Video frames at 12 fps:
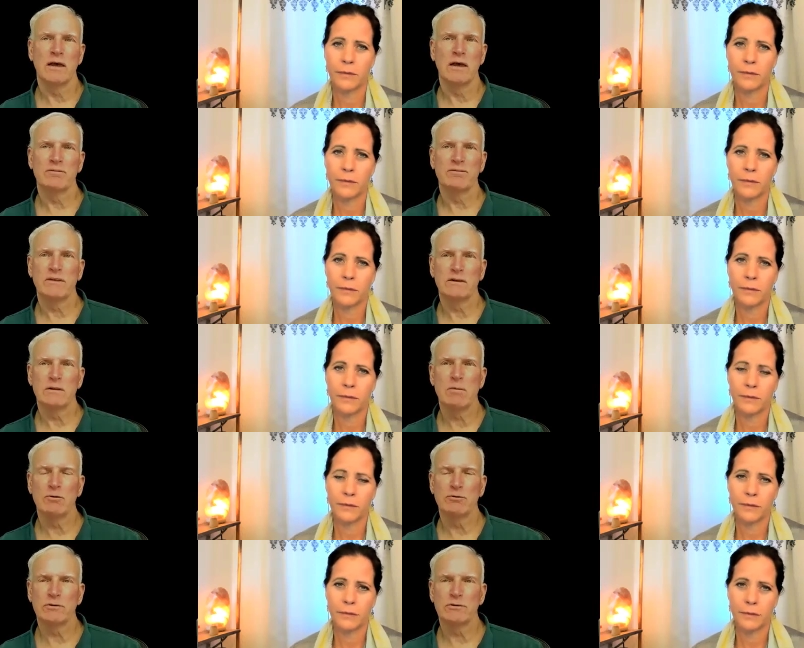Speaker 1: and feel
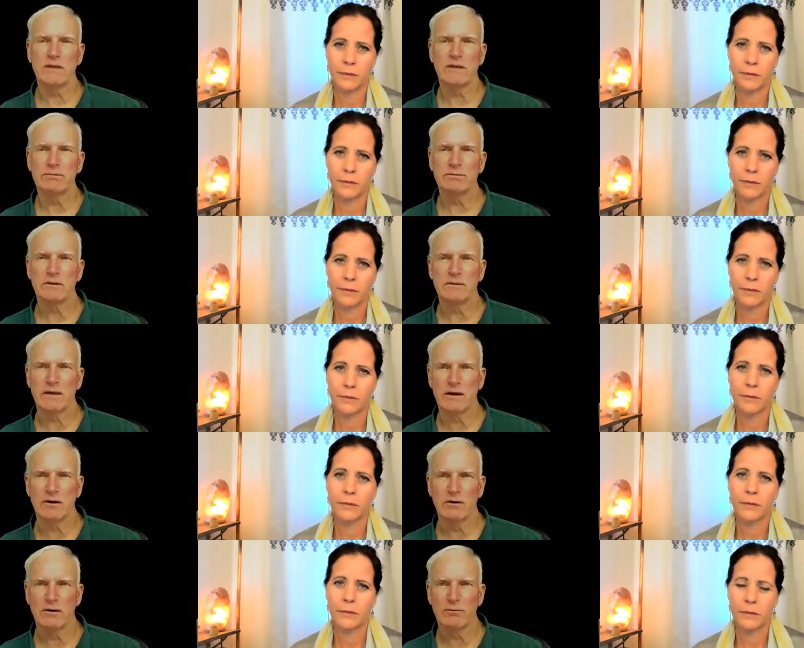emotional safety
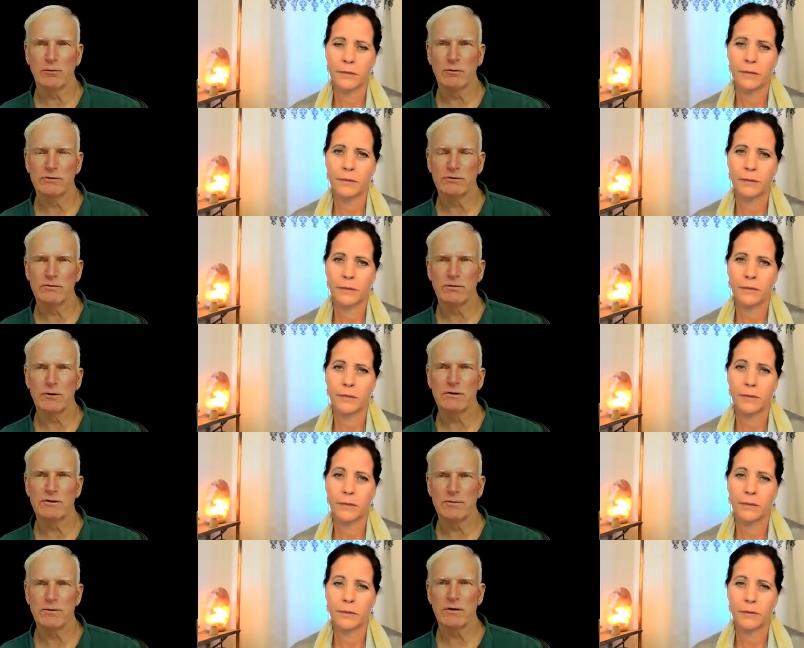there. Of course, it's a very
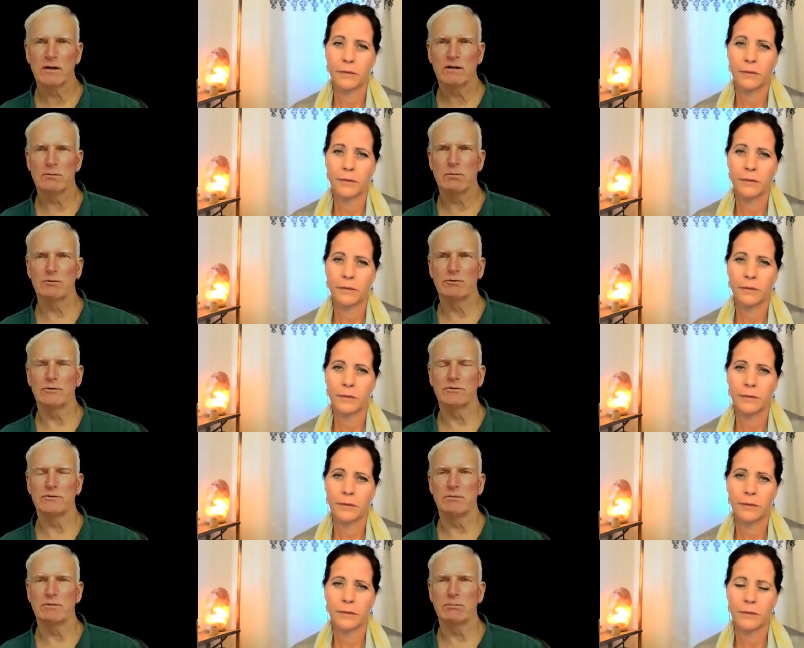different kind of emotional
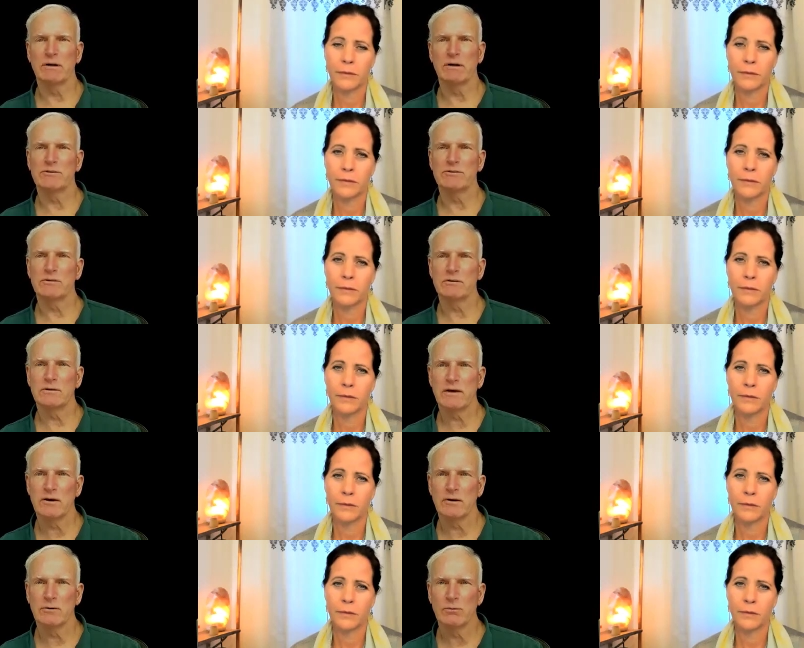safety, but it's still
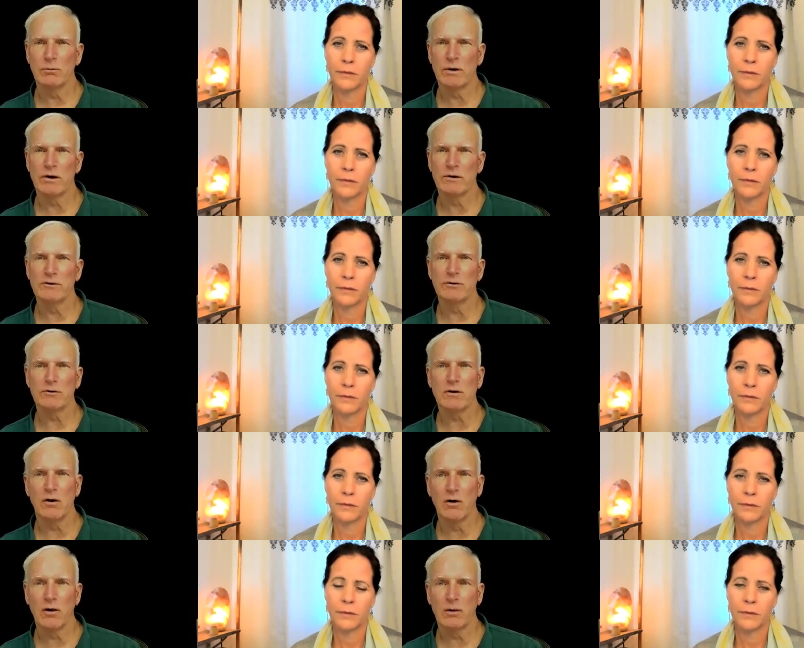there, where you're
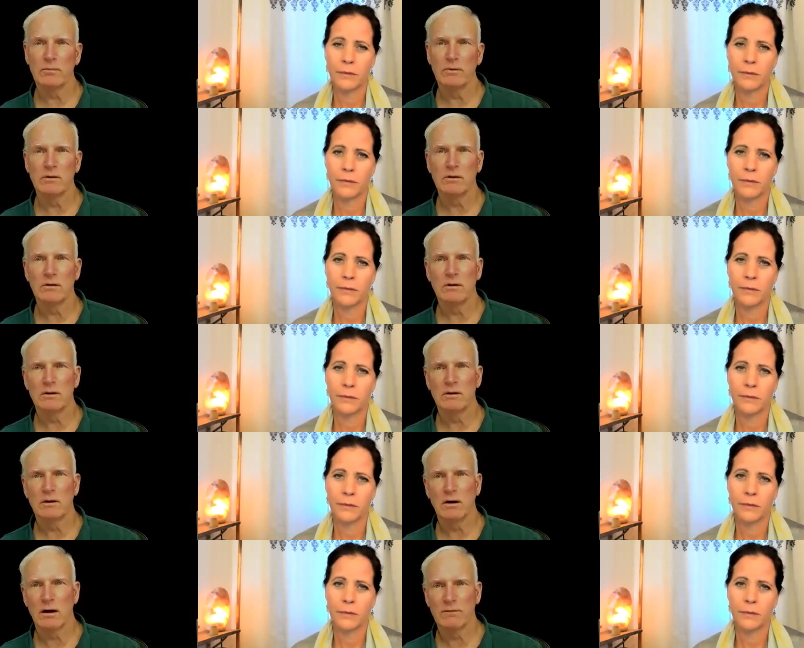calm,
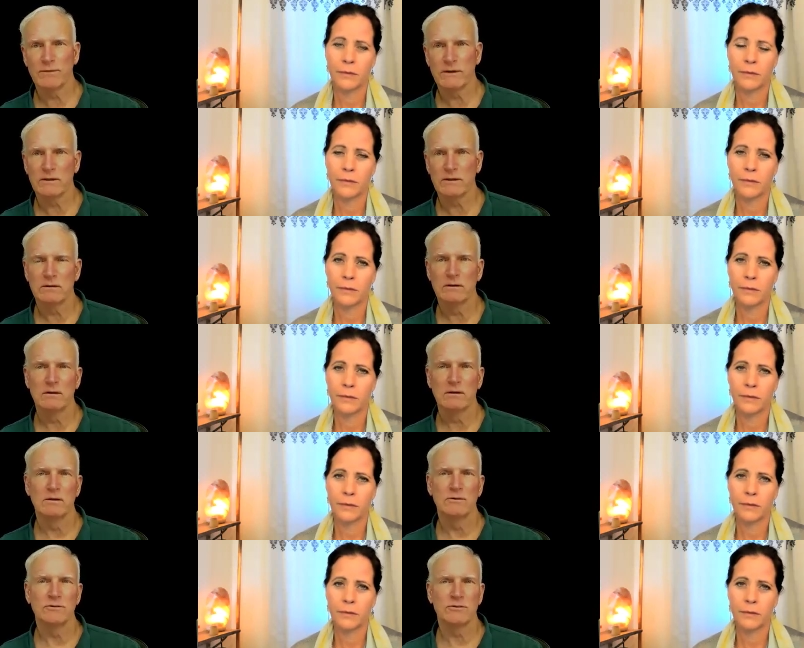confident,
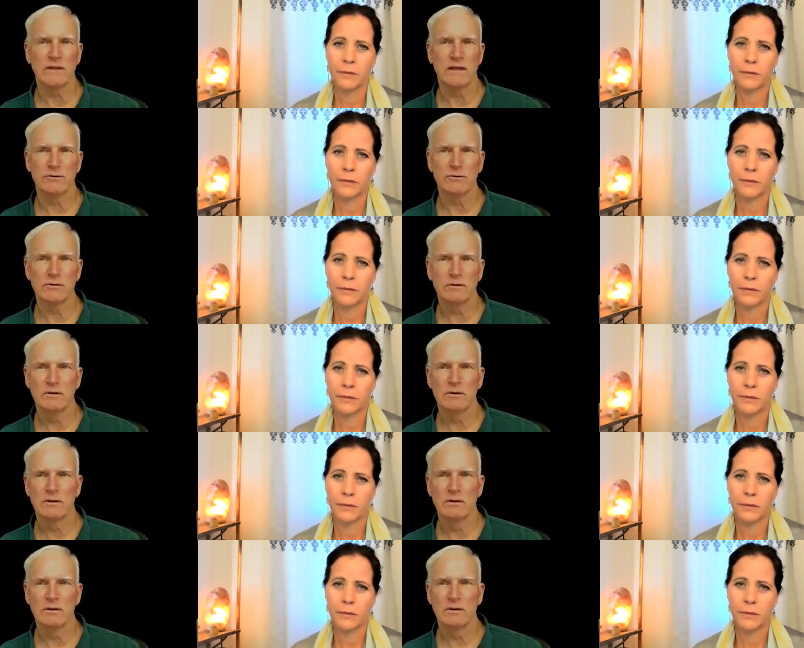centered,